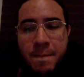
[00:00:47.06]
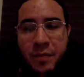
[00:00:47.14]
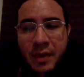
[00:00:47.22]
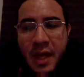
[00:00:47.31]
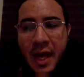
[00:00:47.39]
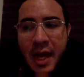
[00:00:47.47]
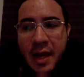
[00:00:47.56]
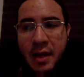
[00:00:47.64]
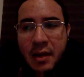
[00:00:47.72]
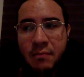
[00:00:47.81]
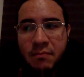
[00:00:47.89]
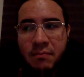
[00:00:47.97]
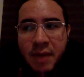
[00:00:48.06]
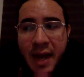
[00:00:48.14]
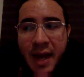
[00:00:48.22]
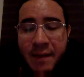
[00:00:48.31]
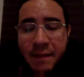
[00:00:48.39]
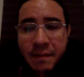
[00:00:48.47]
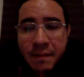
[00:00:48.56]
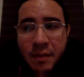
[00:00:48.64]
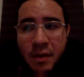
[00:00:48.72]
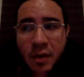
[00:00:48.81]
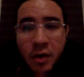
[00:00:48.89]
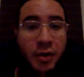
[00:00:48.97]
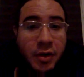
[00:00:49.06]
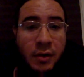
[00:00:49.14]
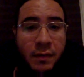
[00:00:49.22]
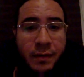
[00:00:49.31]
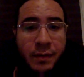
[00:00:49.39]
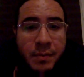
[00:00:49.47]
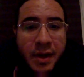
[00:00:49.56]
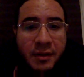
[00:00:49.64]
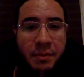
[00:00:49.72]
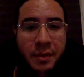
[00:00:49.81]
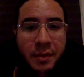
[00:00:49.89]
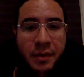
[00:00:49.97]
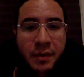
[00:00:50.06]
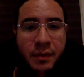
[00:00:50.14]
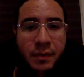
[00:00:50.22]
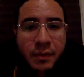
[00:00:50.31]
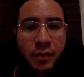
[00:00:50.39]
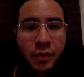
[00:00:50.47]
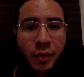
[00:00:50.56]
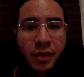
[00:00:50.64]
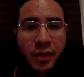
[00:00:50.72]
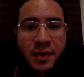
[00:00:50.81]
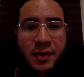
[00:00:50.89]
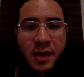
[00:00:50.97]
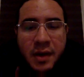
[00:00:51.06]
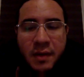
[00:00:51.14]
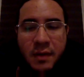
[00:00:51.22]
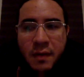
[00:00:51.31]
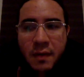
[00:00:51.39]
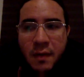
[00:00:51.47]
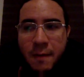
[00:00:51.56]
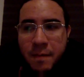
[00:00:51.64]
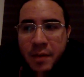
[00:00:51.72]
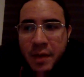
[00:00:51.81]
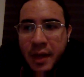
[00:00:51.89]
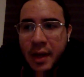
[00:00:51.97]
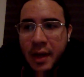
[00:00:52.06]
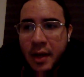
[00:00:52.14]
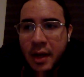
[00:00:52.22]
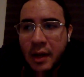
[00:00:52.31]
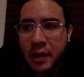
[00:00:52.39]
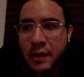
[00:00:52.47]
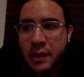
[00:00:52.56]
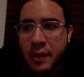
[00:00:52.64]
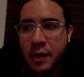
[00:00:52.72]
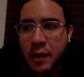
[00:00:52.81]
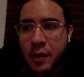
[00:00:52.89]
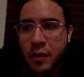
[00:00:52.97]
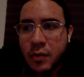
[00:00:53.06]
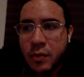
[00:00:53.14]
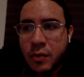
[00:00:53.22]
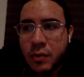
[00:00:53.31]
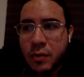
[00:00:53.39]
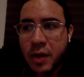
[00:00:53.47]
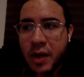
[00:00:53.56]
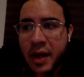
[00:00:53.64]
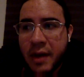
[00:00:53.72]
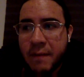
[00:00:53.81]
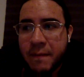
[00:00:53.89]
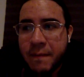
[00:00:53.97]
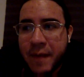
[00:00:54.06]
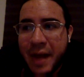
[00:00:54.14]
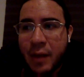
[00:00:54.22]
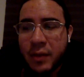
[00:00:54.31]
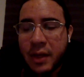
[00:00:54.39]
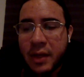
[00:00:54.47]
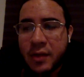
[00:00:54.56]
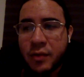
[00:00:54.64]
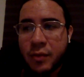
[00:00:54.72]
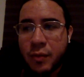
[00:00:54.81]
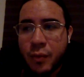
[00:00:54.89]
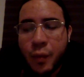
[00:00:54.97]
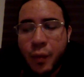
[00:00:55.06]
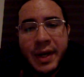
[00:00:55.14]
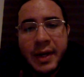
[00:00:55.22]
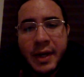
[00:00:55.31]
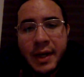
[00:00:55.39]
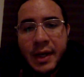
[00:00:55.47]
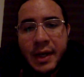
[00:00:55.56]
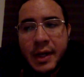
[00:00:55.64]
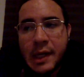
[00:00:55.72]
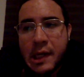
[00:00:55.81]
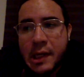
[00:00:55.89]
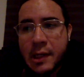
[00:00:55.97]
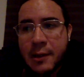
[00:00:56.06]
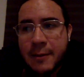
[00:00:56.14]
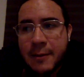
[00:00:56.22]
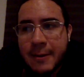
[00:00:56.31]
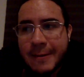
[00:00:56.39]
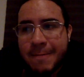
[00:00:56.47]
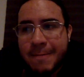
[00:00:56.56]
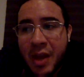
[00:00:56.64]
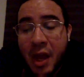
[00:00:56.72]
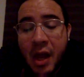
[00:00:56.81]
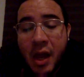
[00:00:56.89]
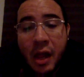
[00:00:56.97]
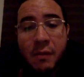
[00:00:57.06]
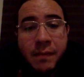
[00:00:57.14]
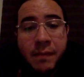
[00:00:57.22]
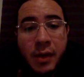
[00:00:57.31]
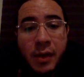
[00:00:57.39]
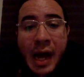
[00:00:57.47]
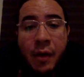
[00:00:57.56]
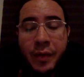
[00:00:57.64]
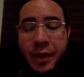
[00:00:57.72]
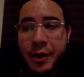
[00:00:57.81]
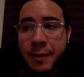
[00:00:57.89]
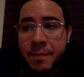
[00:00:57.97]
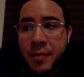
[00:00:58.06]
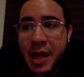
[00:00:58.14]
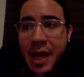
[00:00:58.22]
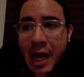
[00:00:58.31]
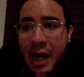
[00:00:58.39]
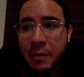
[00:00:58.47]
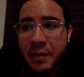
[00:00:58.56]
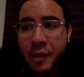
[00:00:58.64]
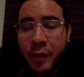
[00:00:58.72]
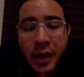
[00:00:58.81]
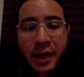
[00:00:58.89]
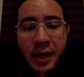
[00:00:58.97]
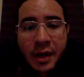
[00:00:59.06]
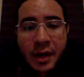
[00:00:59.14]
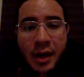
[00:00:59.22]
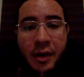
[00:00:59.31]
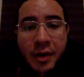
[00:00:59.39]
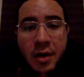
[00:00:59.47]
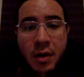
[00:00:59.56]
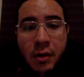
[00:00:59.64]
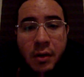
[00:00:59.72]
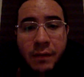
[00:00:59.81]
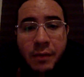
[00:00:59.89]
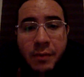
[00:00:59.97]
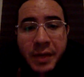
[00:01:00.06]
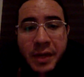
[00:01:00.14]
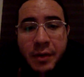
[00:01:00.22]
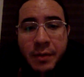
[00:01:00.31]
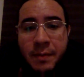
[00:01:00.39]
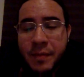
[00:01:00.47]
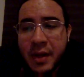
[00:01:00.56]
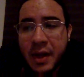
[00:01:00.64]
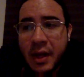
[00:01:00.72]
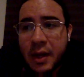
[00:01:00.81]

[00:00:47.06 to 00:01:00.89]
that I've learned from my experience doing data science, and also what I found that is really helpful out there. I'll be creating an article for Medium